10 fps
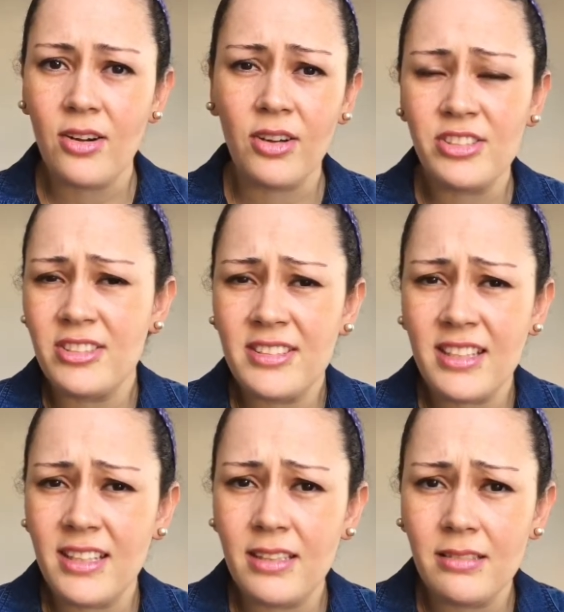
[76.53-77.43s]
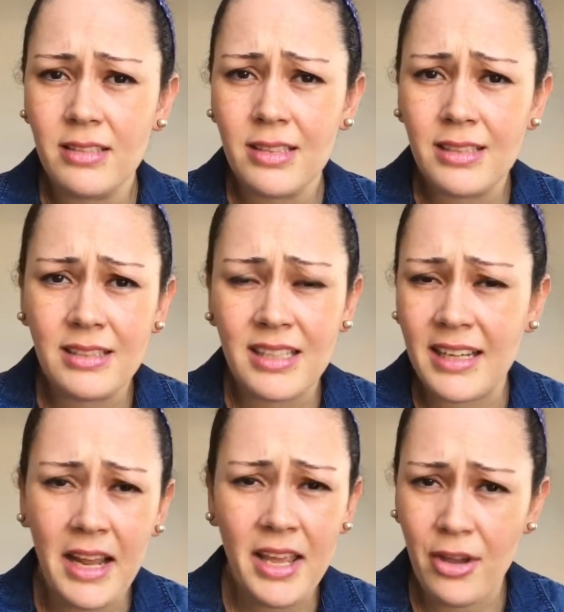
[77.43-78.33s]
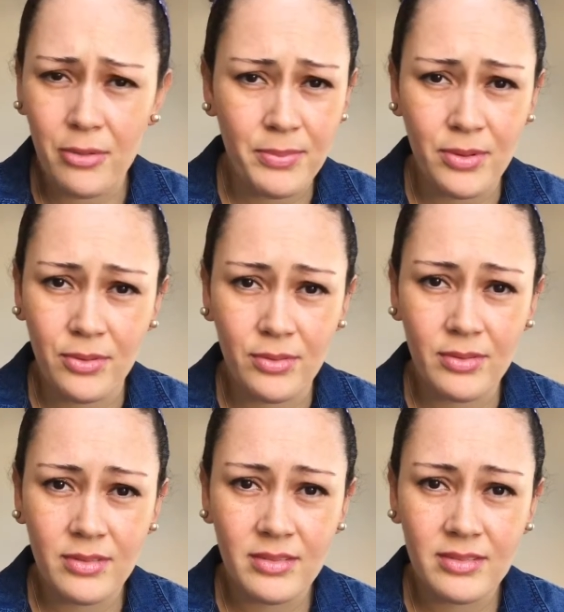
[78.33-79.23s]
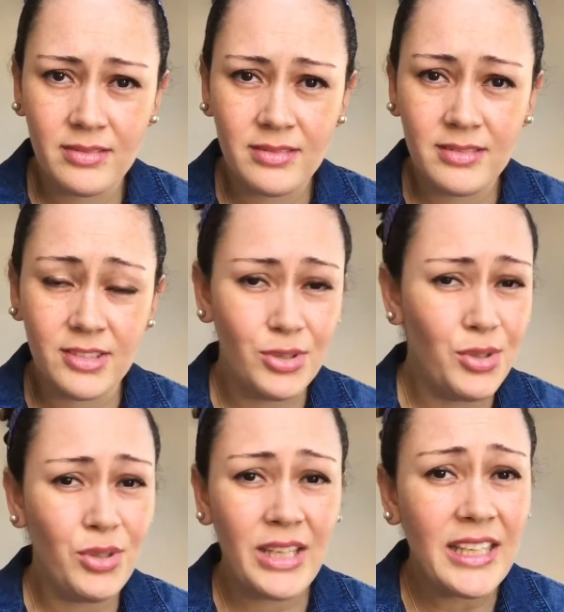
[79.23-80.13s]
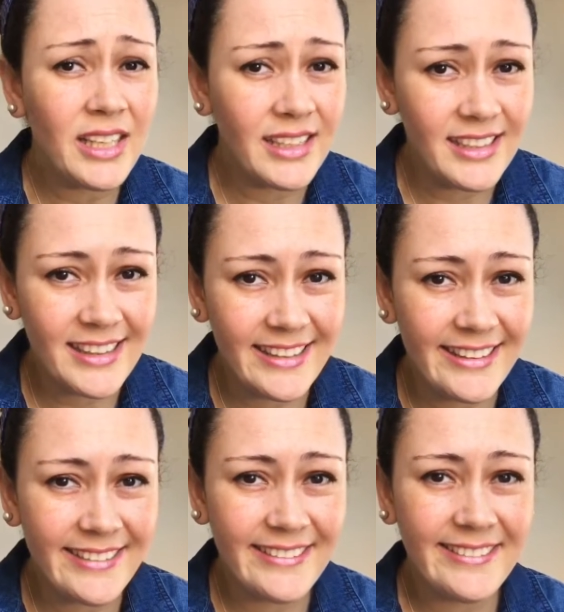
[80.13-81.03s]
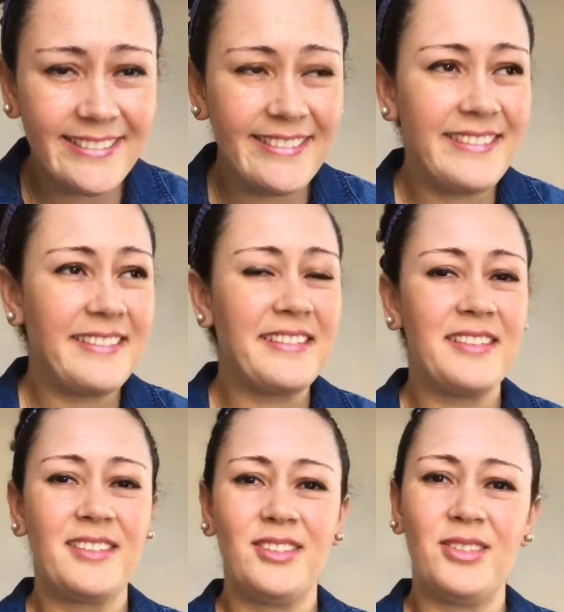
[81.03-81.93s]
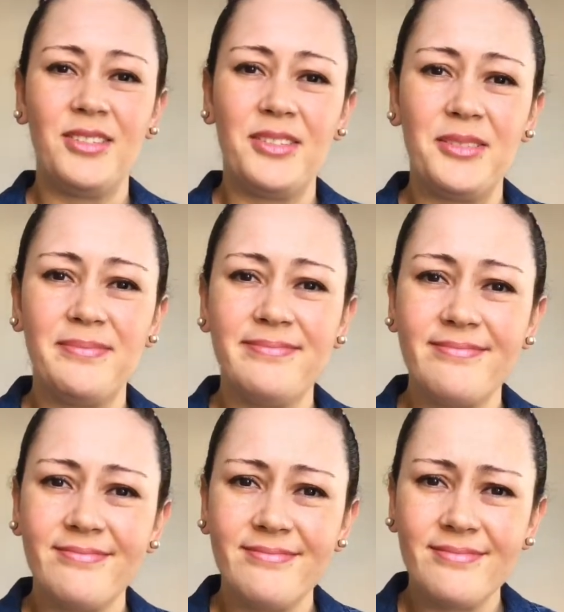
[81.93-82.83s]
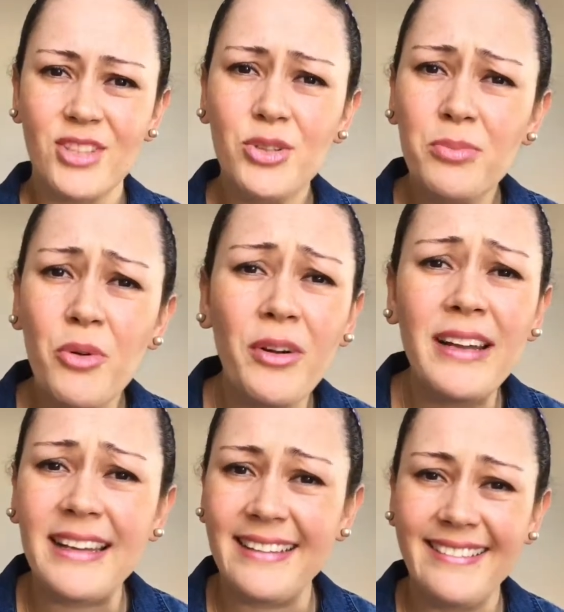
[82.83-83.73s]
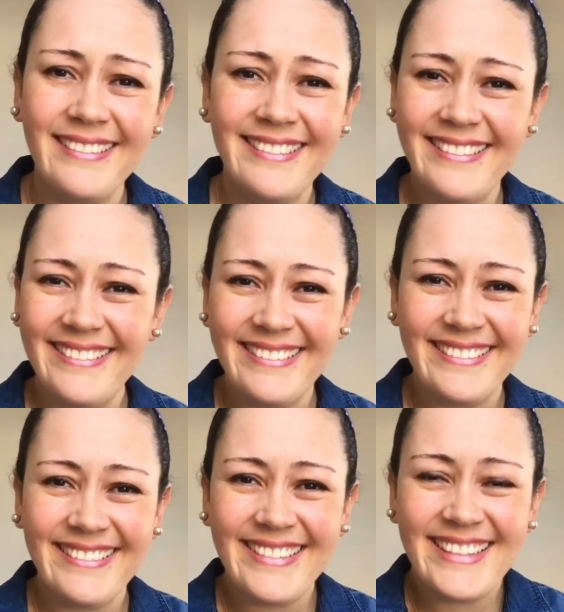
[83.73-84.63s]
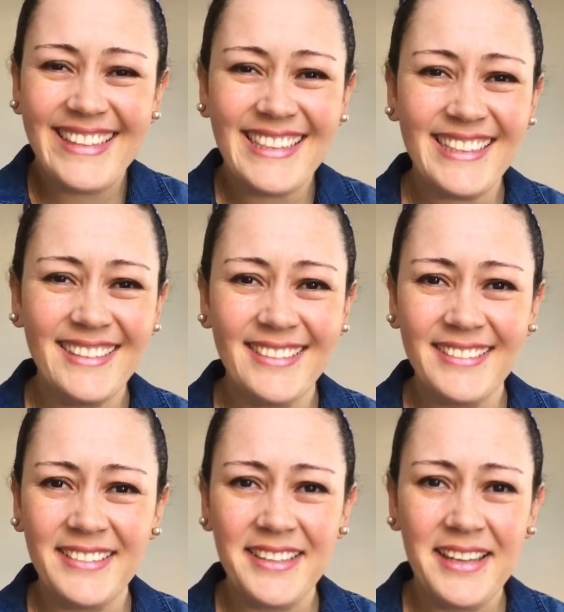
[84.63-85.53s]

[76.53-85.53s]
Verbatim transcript: or just say, "Can I help you? Do you need anything?" Or "Good morning." You know.